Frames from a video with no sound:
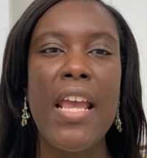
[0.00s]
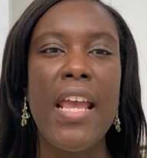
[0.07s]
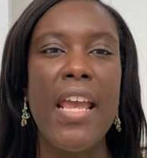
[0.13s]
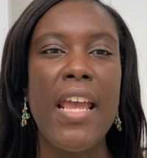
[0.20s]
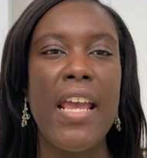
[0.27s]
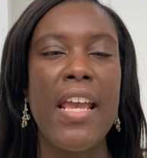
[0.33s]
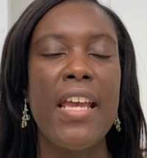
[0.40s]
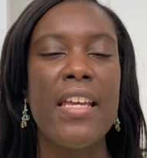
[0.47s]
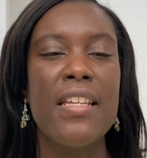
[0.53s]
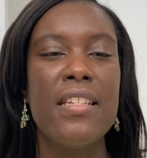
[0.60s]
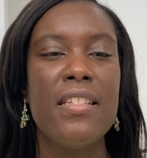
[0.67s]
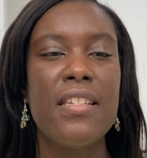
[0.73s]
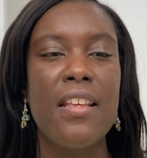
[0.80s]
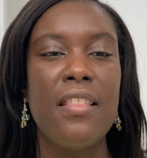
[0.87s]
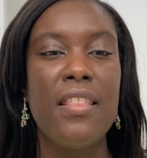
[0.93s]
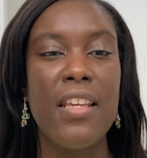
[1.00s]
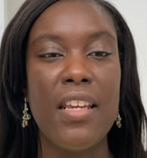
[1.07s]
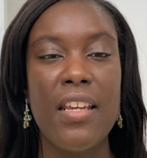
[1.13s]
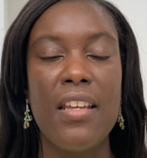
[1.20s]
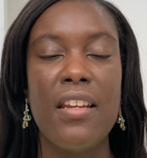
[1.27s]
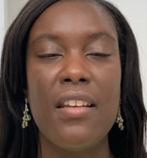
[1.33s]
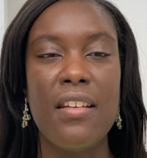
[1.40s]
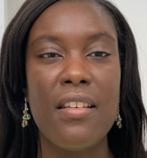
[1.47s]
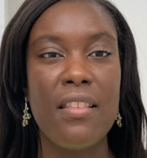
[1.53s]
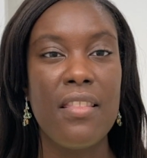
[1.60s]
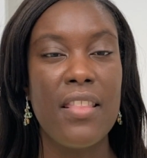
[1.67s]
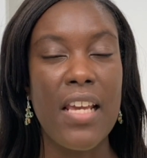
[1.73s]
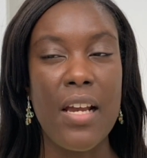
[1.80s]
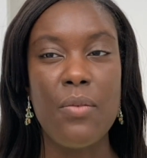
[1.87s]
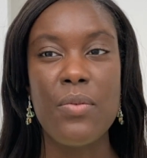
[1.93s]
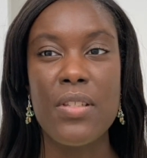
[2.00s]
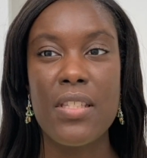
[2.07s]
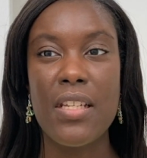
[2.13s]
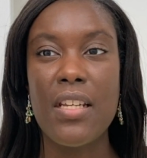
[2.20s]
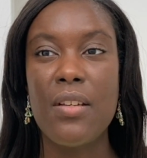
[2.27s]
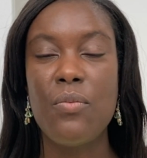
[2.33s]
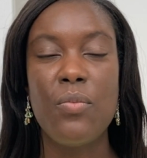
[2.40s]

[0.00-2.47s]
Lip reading: And then that was it.